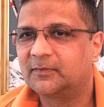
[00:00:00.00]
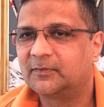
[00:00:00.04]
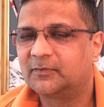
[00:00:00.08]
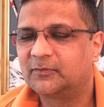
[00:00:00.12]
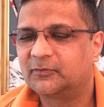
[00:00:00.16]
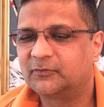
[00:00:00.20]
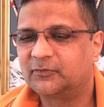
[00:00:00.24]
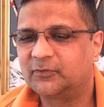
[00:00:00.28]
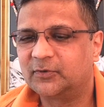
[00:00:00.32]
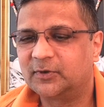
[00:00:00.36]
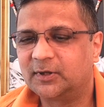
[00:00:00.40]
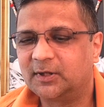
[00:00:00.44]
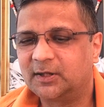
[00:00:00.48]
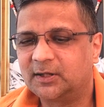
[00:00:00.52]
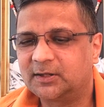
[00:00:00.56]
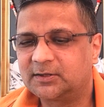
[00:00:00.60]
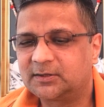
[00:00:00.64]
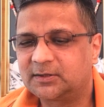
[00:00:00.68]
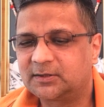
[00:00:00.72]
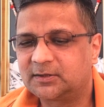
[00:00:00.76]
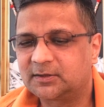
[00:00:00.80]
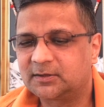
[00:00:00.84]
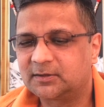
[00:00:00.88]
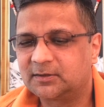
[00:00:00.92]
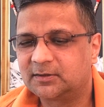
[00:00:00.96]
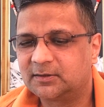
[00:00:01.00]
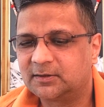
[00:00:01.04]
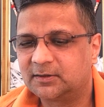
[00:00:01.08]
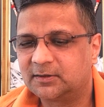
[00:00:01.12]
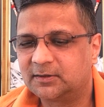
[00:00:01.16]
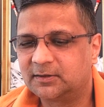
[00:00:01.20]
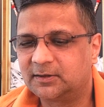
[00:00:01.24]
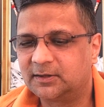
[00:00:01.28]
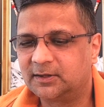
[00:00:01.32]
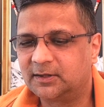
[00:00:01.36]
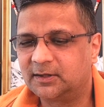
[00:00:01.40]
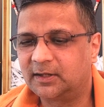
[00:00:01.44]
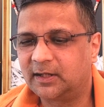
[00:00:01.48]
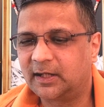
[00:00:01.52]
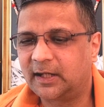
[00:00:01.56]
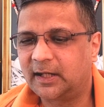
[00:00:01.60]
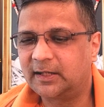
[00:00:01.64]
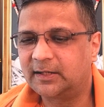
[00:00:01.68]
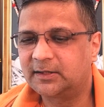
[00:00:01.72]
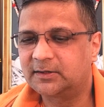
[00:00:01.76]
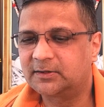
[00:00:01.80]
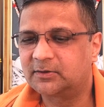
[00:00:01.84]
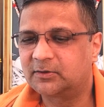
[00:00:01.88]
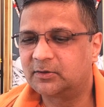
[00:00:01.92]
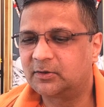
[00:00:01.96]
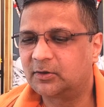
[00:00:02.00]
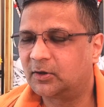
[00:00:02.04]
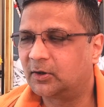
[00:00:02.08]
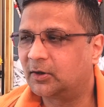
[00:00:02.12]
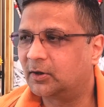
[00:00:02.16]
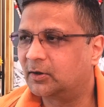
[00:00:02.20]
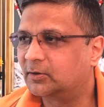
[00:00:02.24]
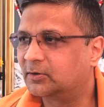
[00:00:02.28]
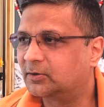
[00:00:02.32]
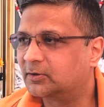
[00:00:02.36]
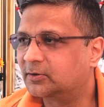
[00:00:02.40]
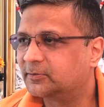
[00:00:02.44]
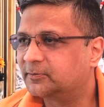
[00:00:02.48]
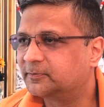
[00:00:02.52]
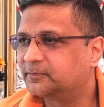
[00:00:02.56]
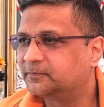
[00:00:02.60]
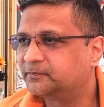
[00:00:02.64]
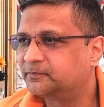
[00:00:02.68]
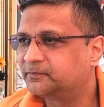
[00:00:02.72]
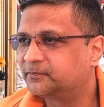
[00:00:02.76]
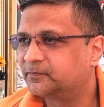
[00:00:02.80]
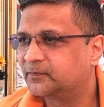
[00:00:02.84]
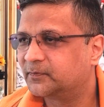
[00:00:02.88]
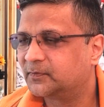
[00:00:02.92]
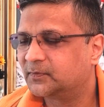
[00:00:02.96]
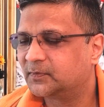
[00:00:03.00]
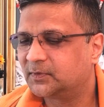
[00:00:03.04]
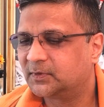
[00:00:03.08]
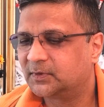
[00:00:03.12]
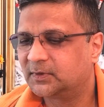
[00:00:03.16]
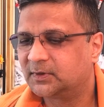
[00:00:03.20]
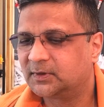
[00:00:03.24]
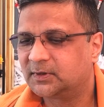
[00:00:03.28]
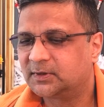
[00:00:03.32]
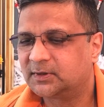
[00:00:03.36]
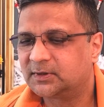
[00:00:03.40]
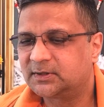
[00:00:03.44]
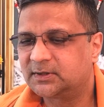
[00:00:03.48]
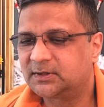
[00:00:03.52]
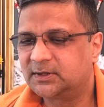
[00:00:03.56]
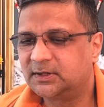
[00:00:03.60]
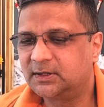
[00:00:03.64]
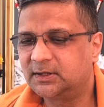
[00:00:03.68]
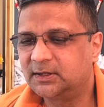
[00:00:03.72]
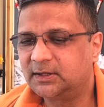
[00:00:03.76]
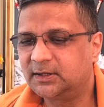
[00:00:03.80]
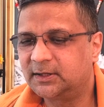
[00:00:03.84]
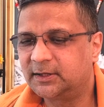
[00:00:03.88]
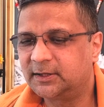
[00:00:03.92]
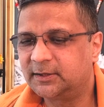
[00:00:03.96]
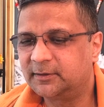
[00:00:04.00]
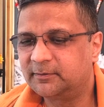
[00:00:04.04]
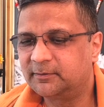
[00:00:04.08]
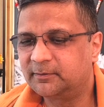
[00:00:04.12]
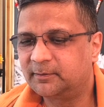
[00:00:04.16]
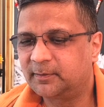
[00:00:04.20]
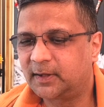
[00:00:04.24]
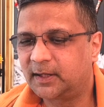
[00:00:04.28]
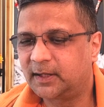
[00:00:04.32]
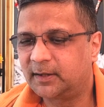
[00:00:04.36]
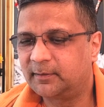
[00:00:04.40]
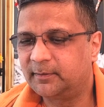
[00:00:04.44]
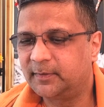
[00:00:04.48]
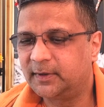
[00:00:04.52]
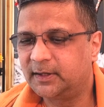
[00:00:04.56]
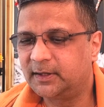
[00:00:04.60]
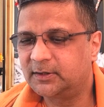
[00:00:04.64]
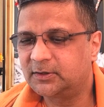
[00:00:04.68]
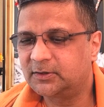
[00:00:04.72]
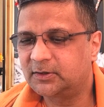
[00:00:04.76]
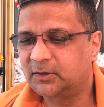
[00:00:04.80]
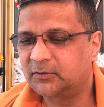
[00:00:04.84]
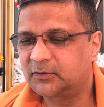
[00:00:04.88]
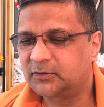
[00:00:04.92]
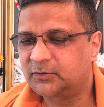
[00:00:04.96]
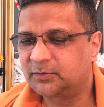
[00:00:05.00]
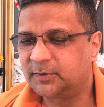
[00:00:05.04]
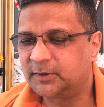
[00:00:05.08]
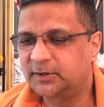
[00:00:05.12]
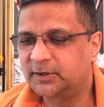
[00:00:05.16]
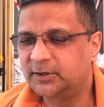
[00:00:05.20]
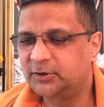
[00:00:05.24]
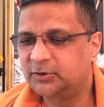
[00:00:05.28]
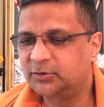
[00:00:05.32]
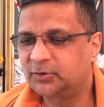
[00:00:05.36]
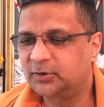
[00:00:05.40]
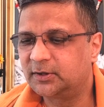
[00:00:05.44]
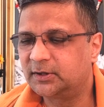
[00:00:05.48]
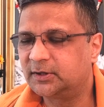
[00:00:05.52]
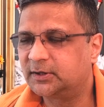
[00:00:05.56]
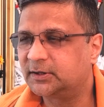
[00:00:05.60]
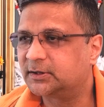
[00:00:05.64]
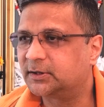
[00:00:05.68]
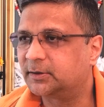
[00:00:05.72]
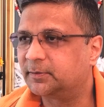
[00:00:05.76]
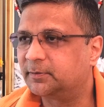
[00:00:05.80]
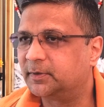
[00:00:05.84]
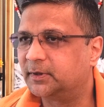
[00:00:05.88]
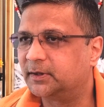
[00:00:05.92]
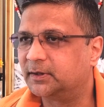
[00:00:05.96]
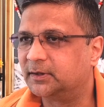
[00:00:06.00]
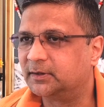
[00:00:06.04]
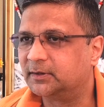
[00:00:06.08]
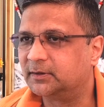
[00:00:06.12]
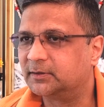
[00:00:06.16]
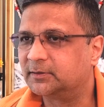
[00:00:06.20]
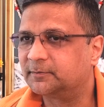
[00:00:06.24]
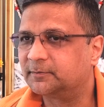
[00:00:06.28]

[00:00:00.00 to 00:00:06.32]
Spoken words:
First, realize God. See Him by means of spiritual discipline.